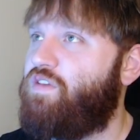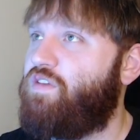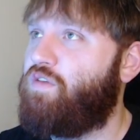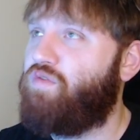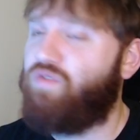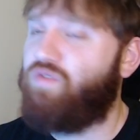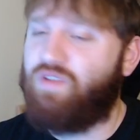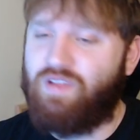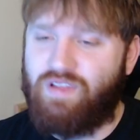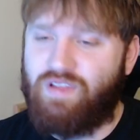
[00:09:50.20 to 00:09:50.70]

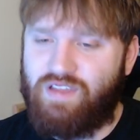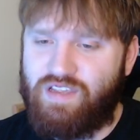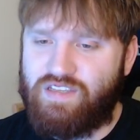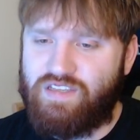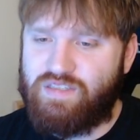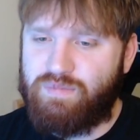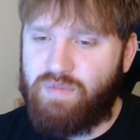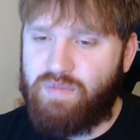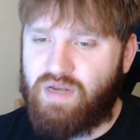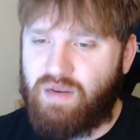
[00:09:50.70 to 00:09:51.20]
release,
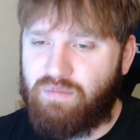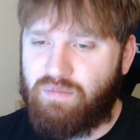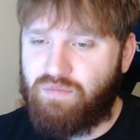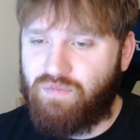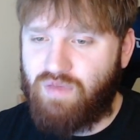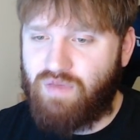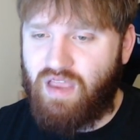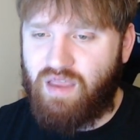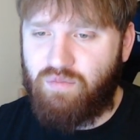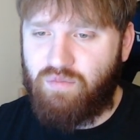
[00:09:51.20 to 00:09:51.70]
but I'm
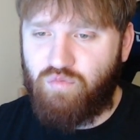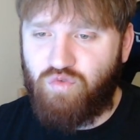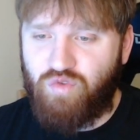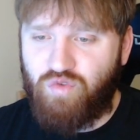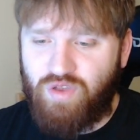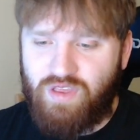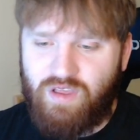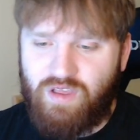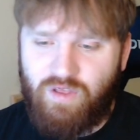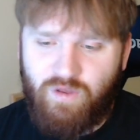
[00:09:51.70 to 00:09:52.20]
am
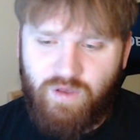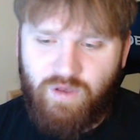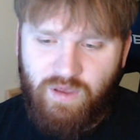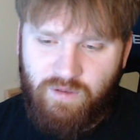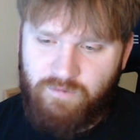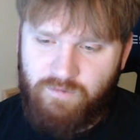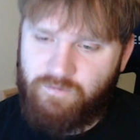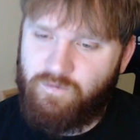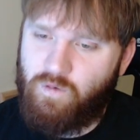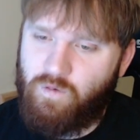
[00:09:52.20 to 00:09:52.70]
really looking
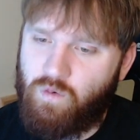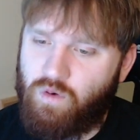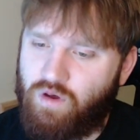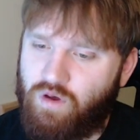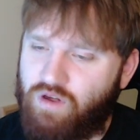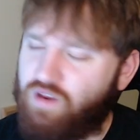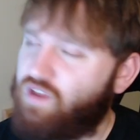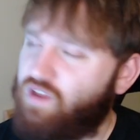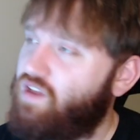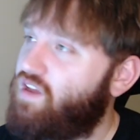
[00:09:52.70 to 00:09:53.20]

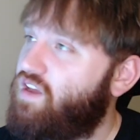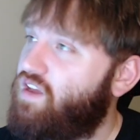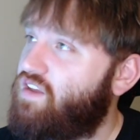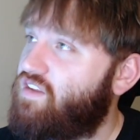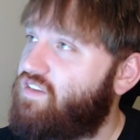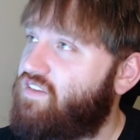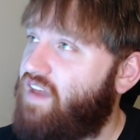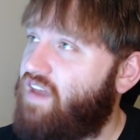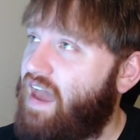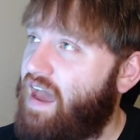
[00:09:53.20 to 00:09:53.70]
forward
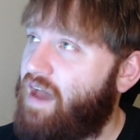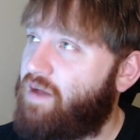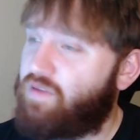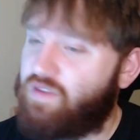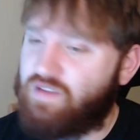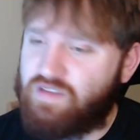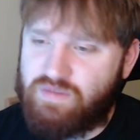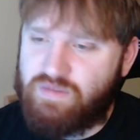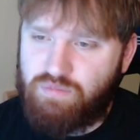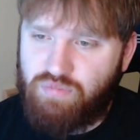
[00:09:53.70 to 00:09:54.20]
to how
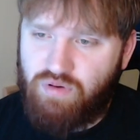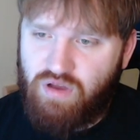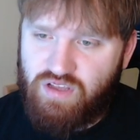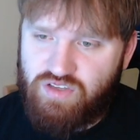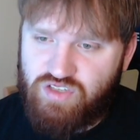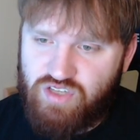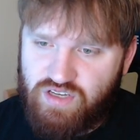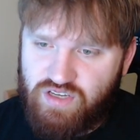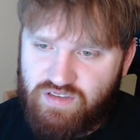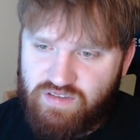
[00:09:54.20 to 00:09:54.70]
this
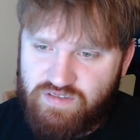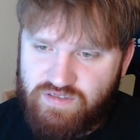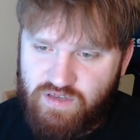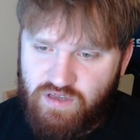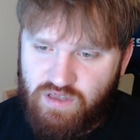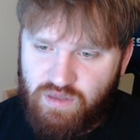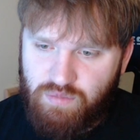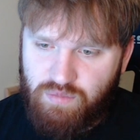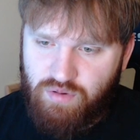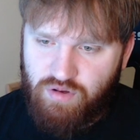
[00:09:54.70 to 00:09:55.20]
project is going
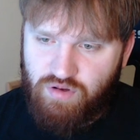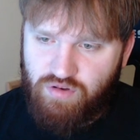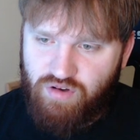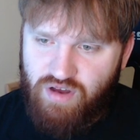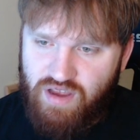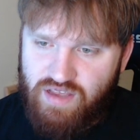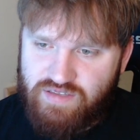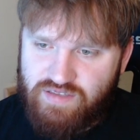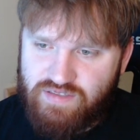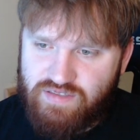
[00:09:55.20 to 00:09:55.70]
to
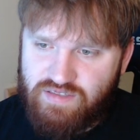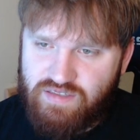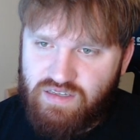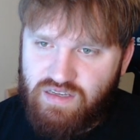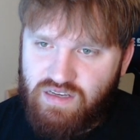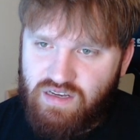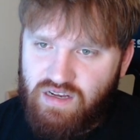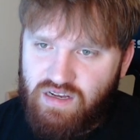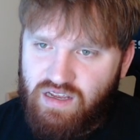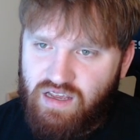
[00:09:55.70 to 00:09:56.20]
progress.
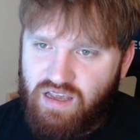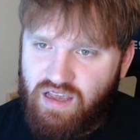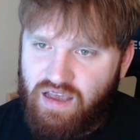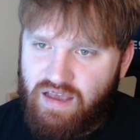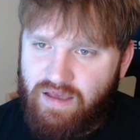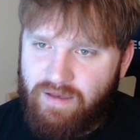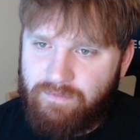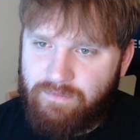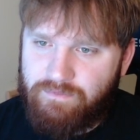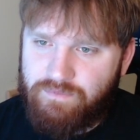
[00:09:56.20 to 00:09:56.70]

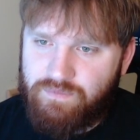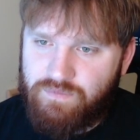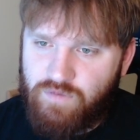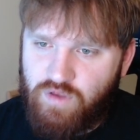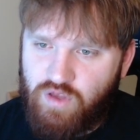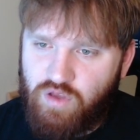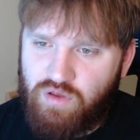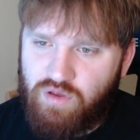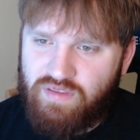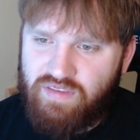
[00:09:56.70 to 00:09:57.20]
Um,
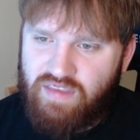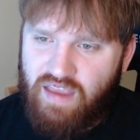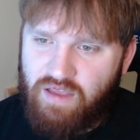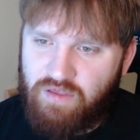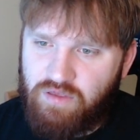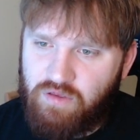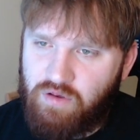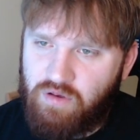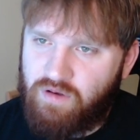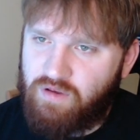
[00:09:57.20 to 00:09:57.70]
you can
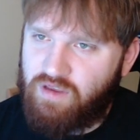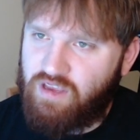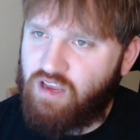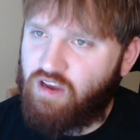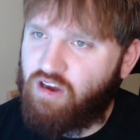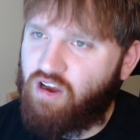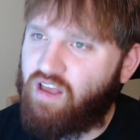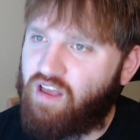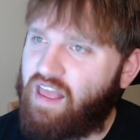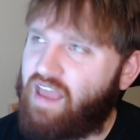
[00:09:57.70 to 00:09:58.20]
download it
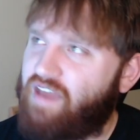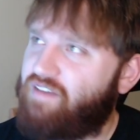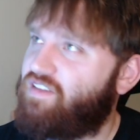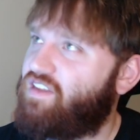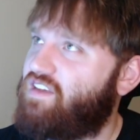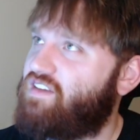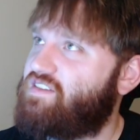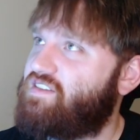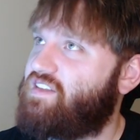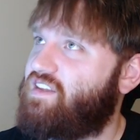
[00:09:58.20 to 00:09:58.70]
here. I'll have
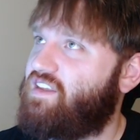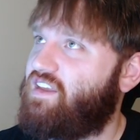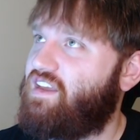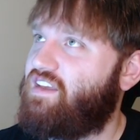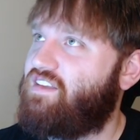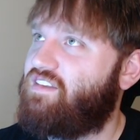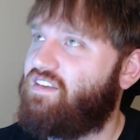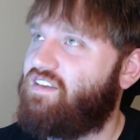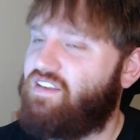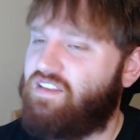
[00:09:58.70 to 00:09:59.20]
this
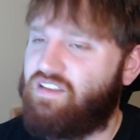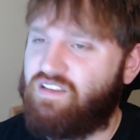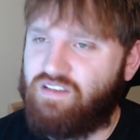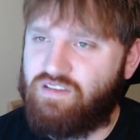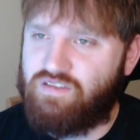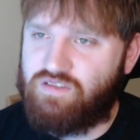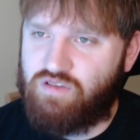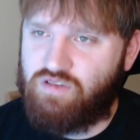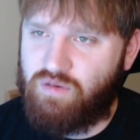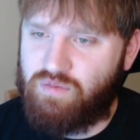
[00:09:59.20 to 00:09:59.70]
linked in the
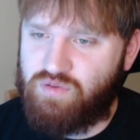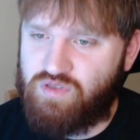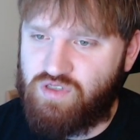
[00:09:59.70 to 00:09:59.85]
description